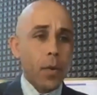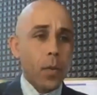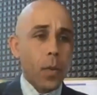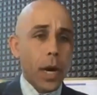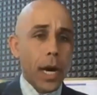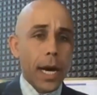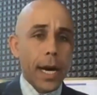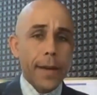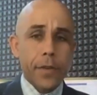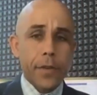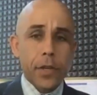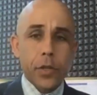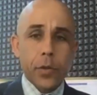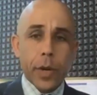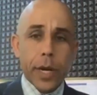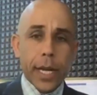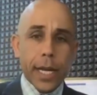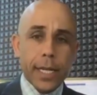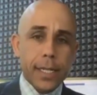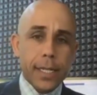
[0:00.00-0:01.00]
If you're
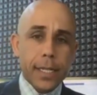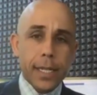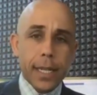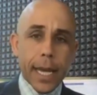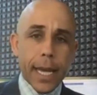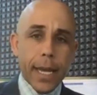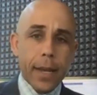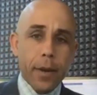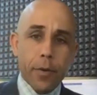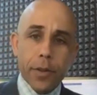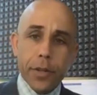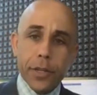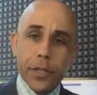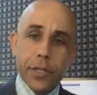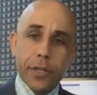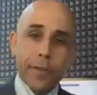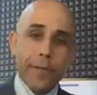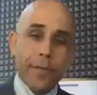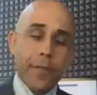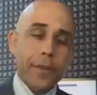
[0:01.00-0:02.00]
joining us late or this
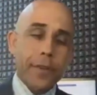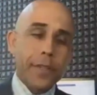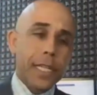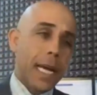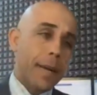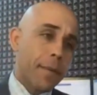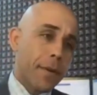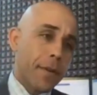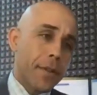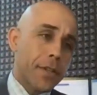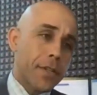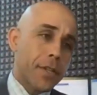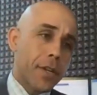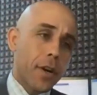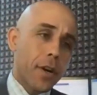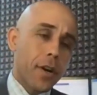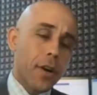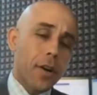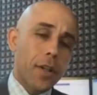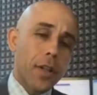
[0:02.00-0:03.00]
is your first time on this
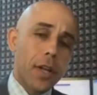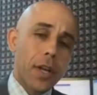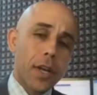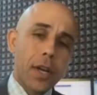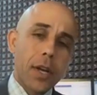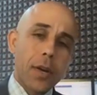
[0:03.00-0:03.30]
call,